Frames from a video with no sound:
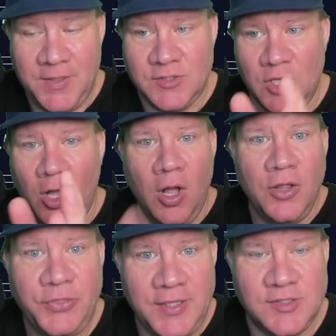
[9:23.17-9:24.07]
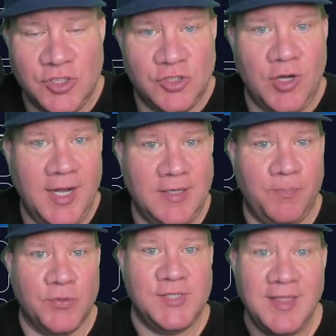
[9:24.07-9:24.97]
It's all things just trying to
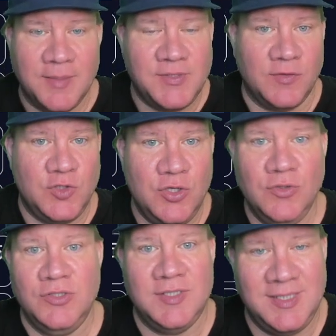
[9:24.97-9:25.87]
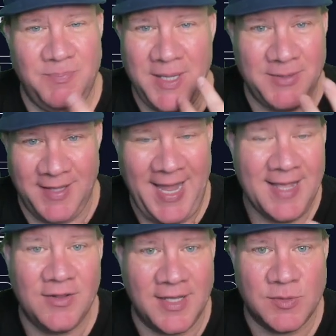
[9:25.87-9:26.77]
present themselves to you to be able to
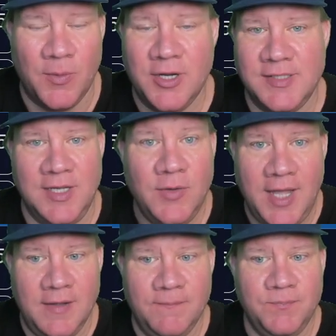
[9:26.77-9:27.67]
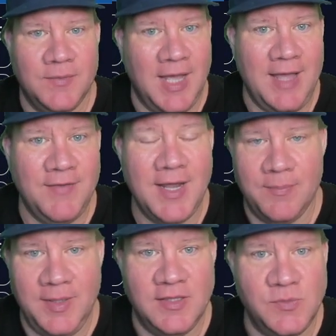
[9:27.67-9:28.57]
analyze a market and say, okay, I've got to
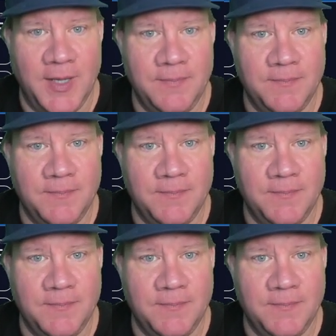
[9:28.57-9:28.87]
make this bet.